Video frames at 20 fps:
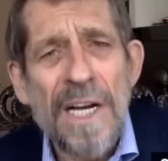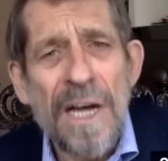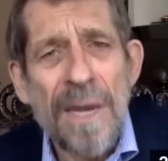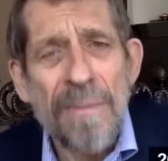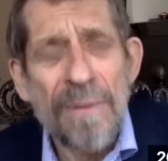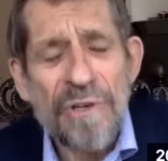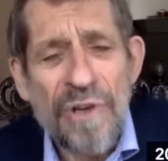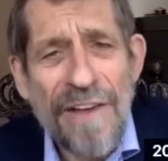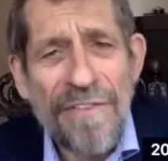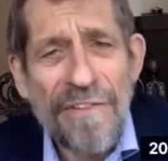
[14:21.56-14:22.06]

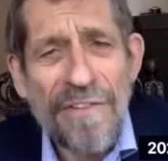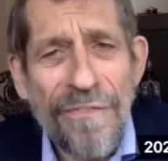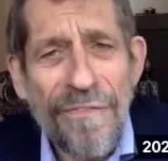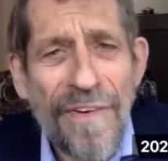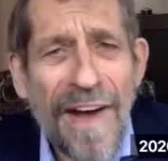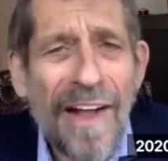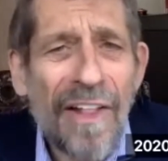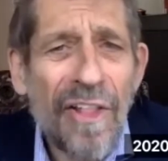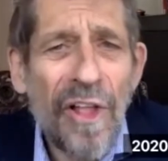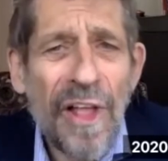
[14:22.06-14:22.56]
But you have to
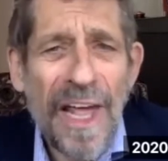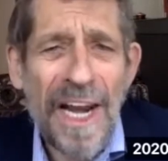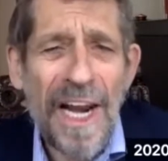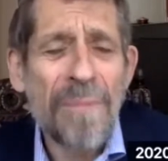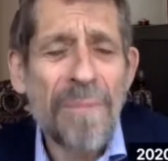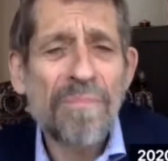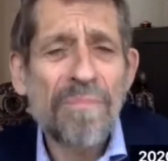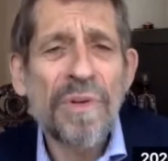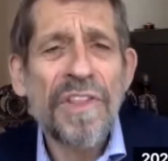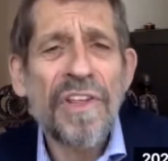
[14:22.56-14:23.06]
follow that
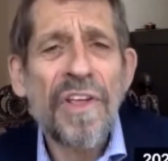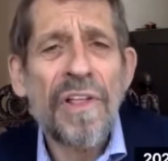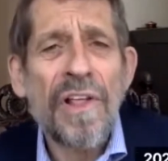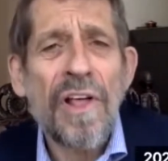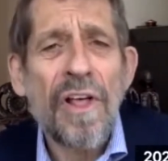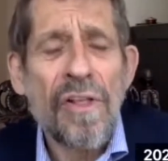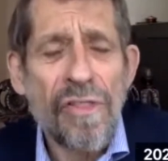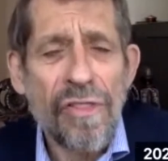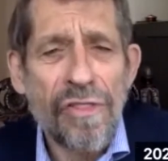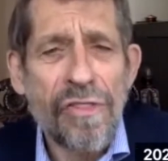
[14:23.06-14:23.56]
up with a
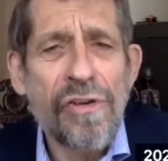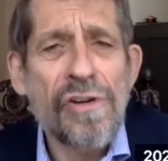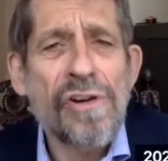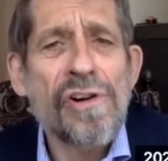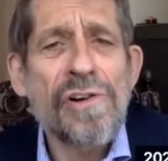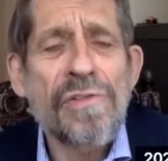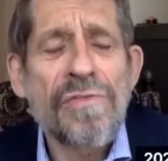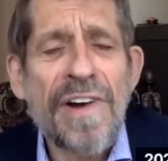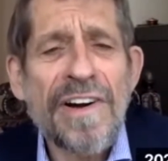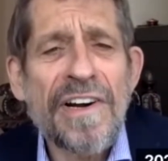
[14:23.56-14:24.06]

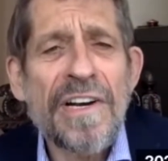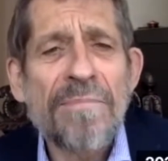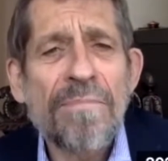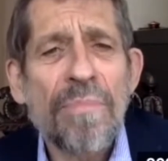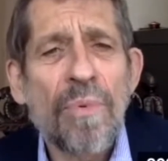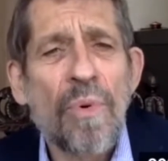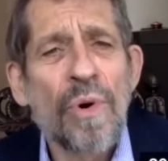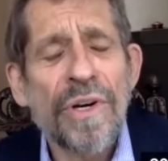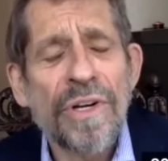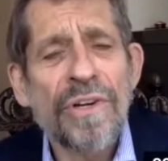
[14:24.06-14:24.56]
third very
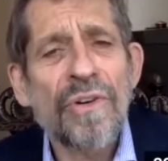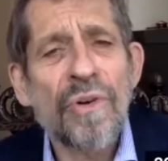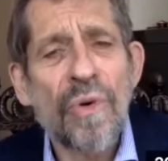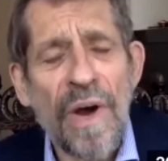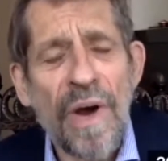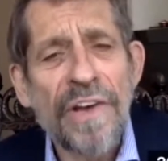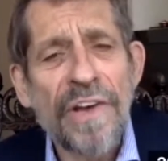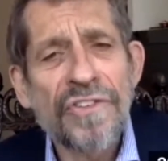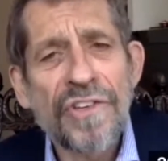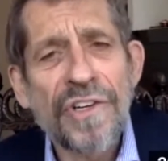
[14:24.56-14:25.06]
important
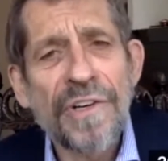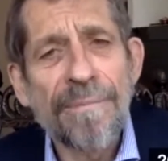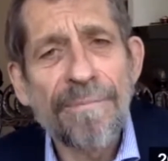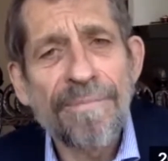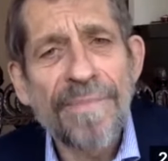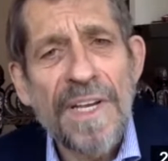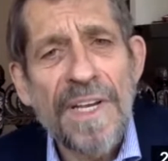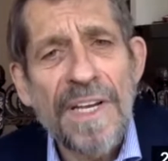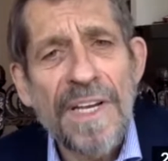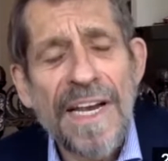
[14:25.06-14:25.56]
question,
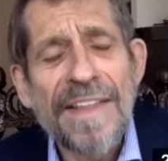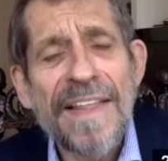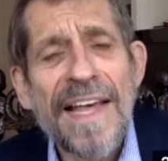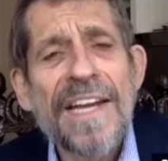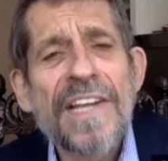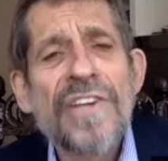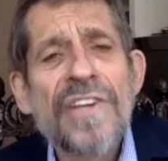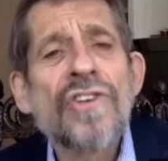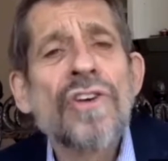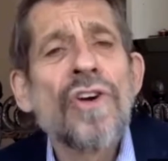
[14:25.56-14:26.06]
and
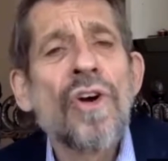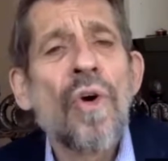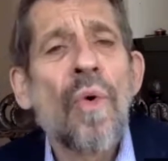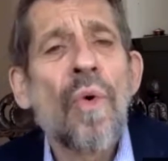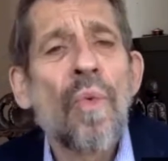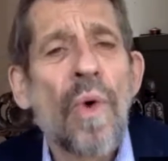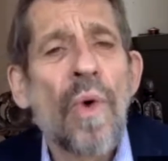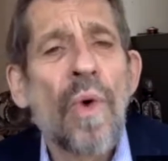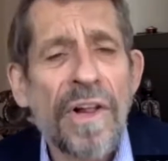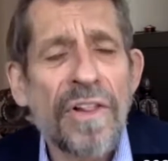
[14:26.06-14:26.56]
that is,
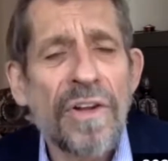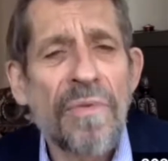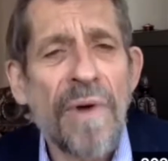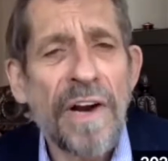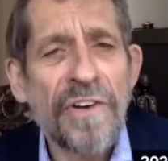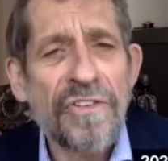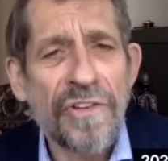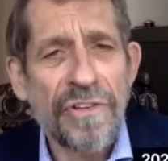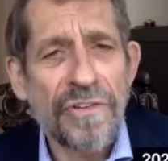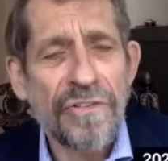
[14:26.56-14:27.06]
what are the
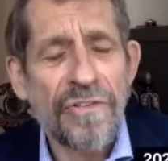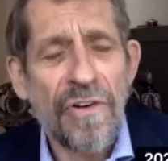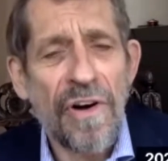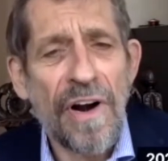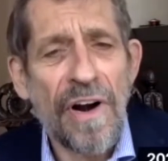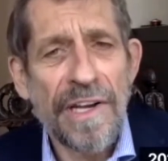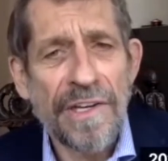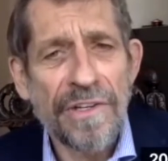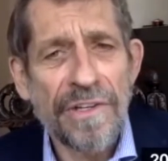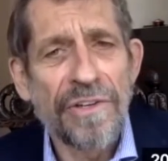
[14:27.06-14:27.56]
Russians
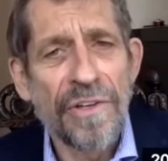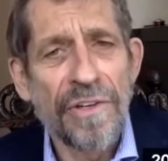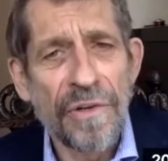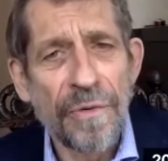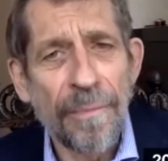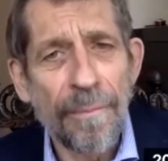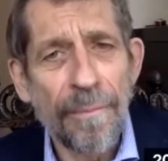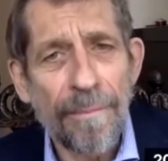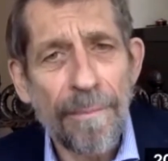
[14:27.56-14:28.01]
trying to do?